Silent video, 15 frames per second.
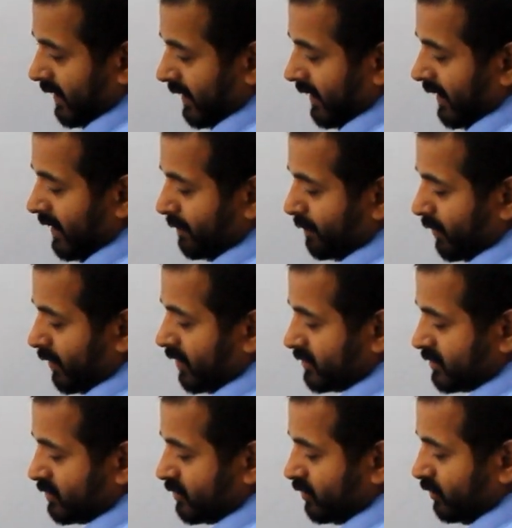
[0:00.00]
a
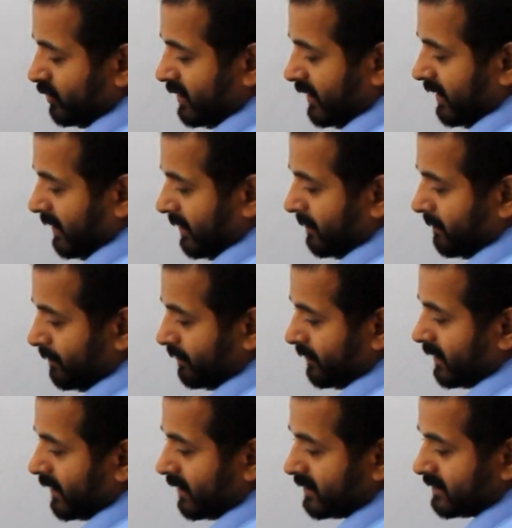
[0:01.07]
plus 2d.
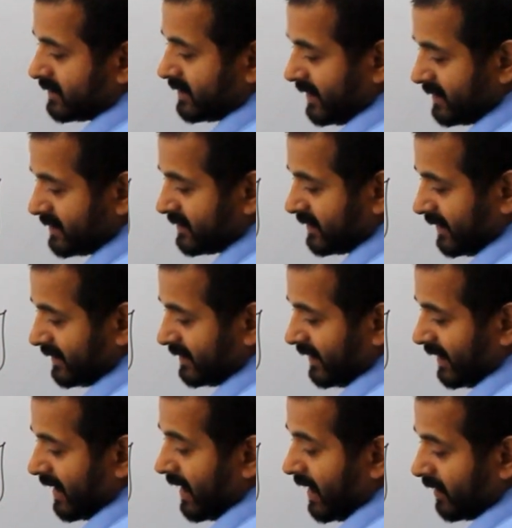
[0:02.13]
Since
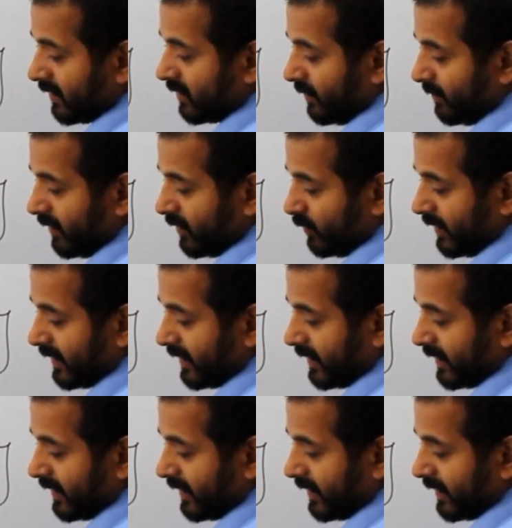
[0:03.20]
they are common,